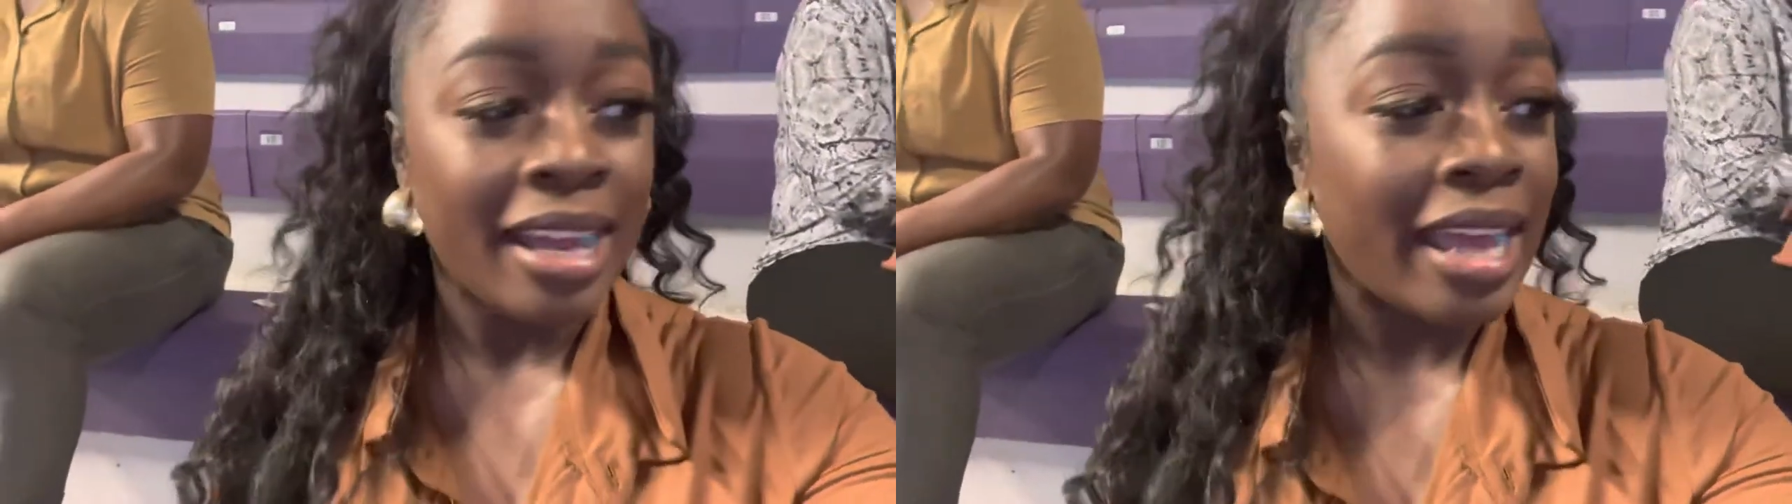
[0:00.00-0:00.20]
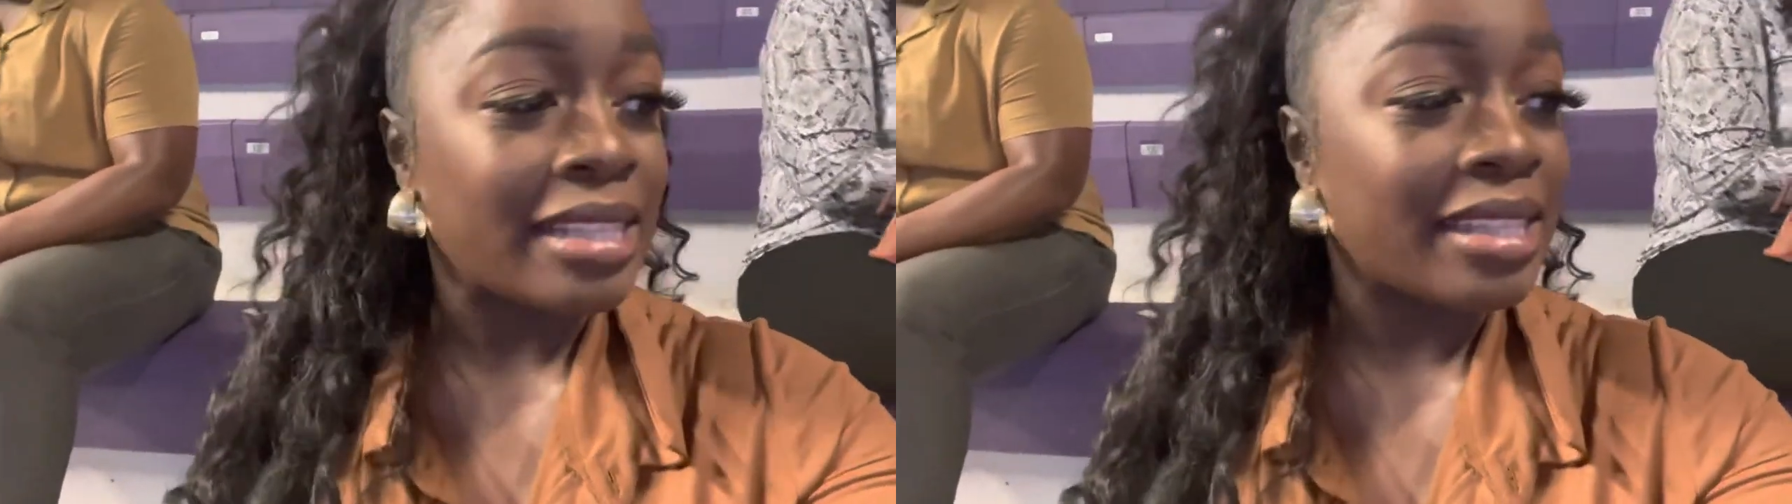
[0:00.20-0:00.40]

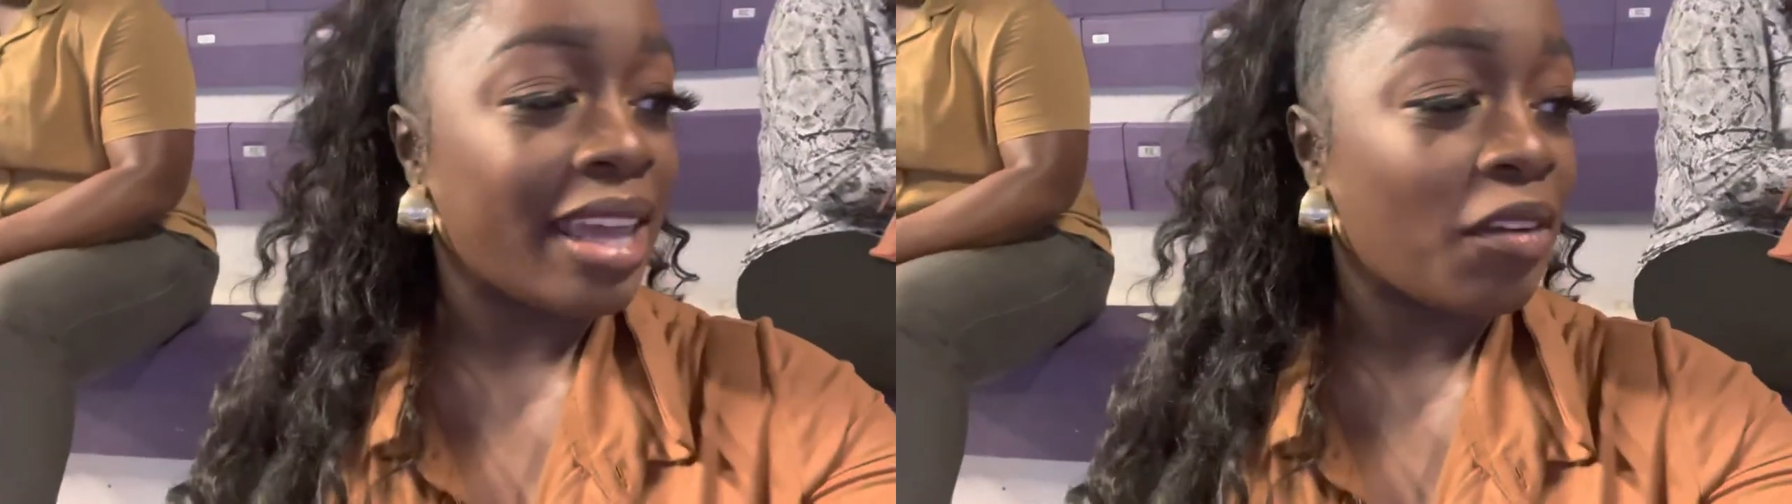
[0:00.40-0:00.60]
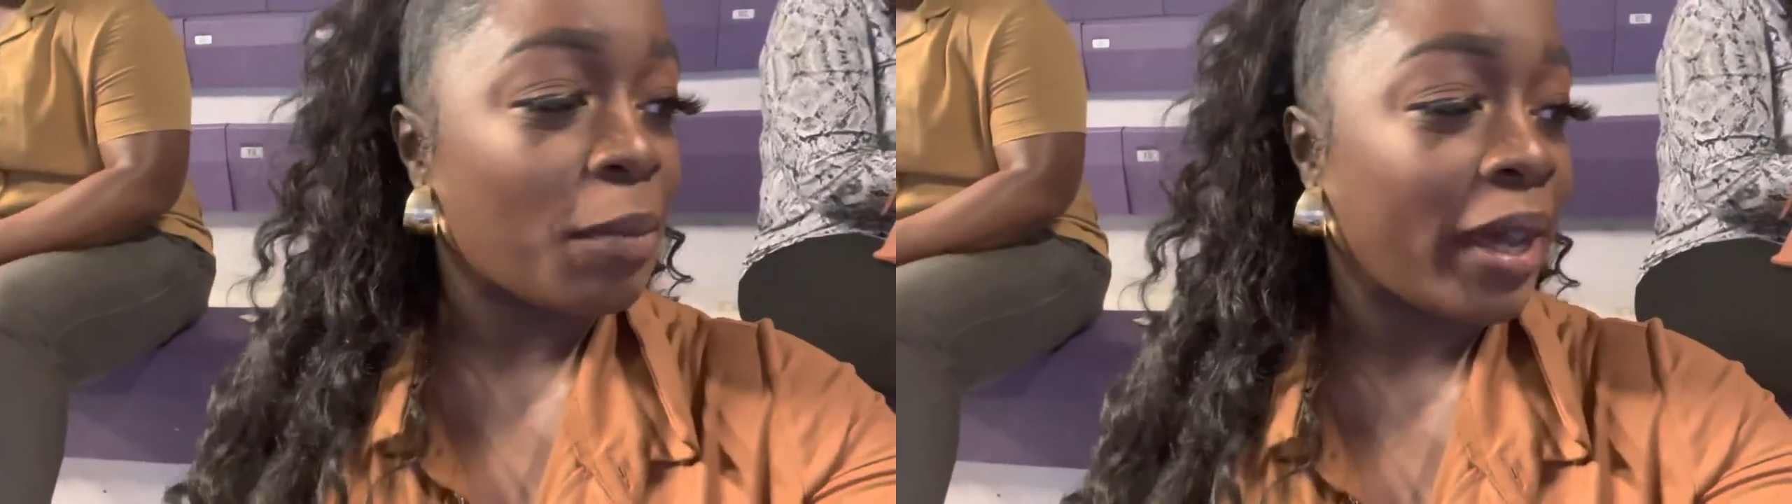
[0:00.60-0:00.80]
and see
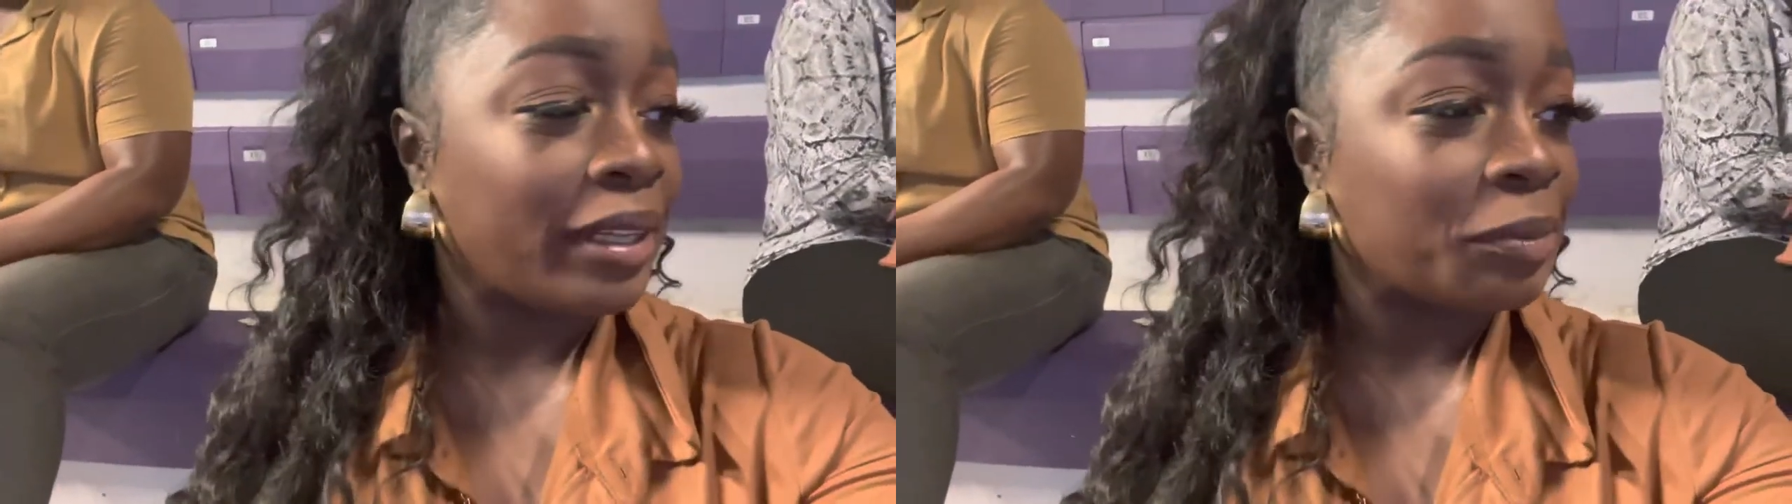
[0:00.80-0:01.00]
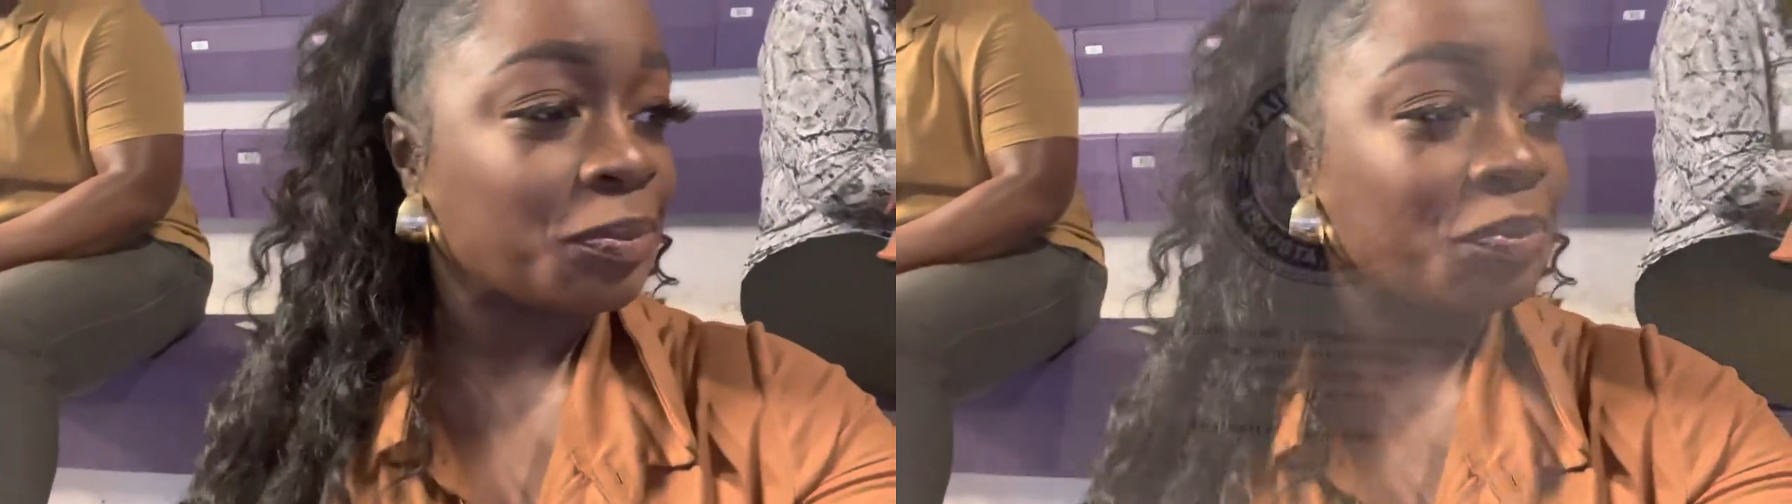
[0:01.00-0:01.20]

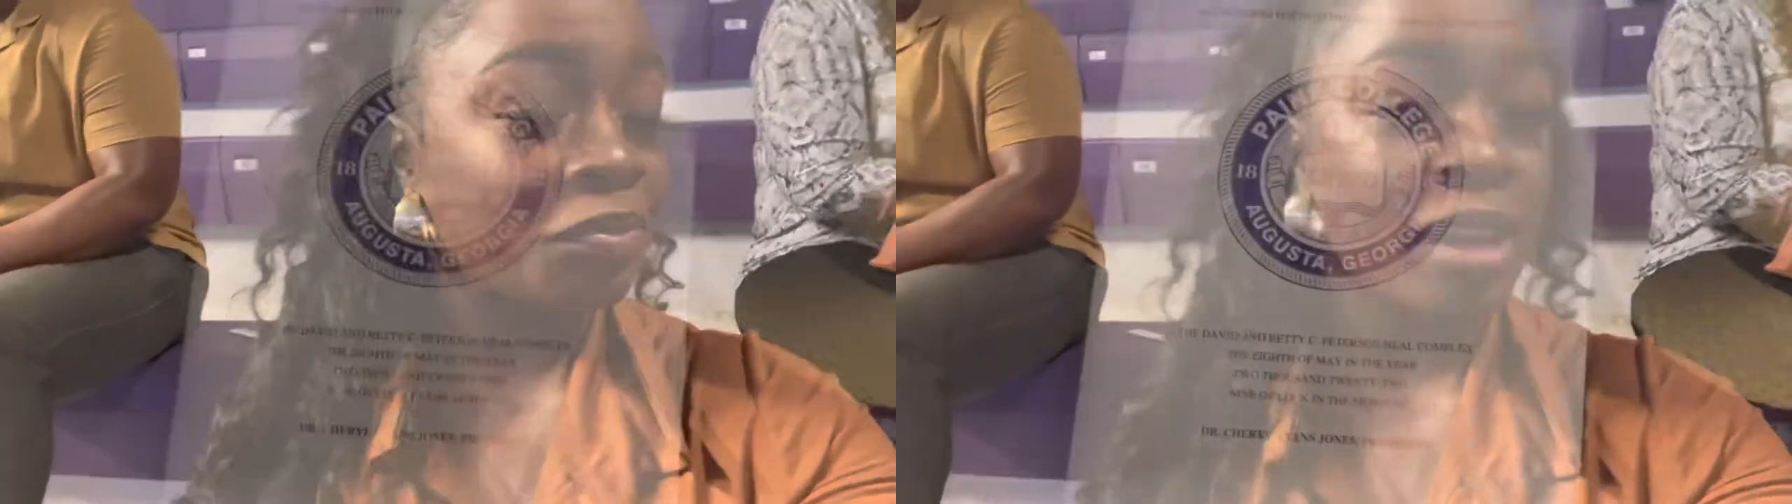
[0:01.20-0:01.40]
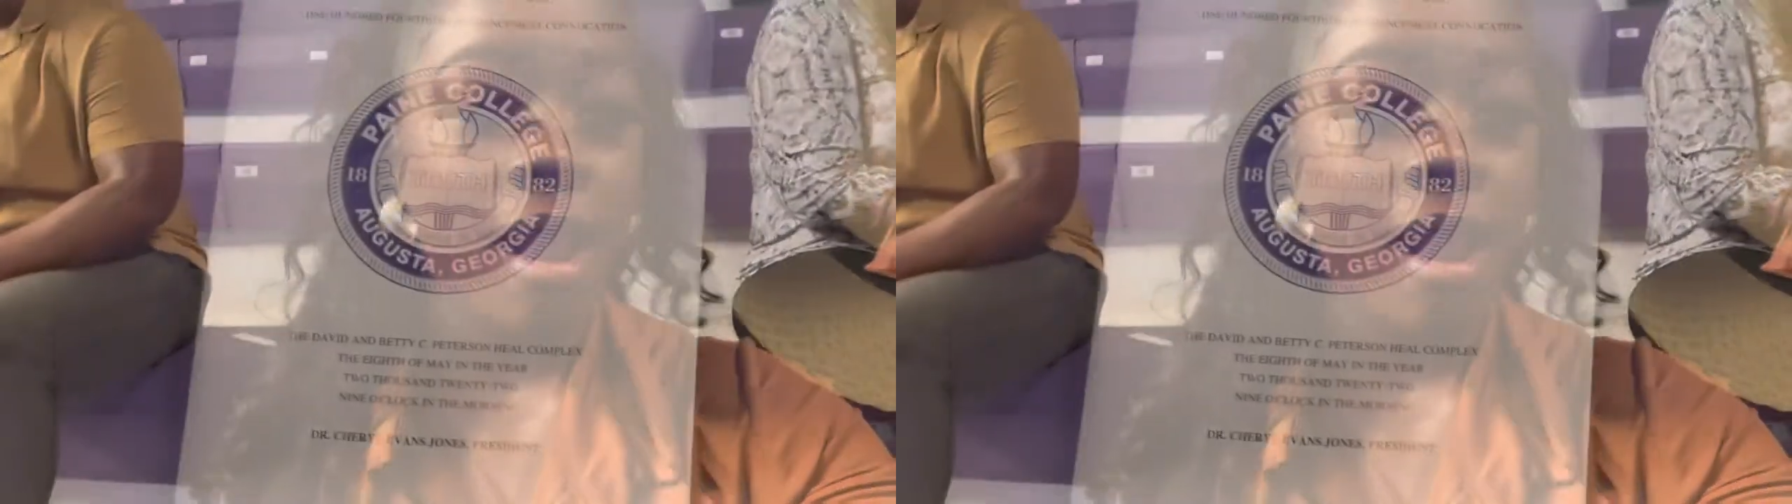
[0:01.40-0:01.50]
everybody.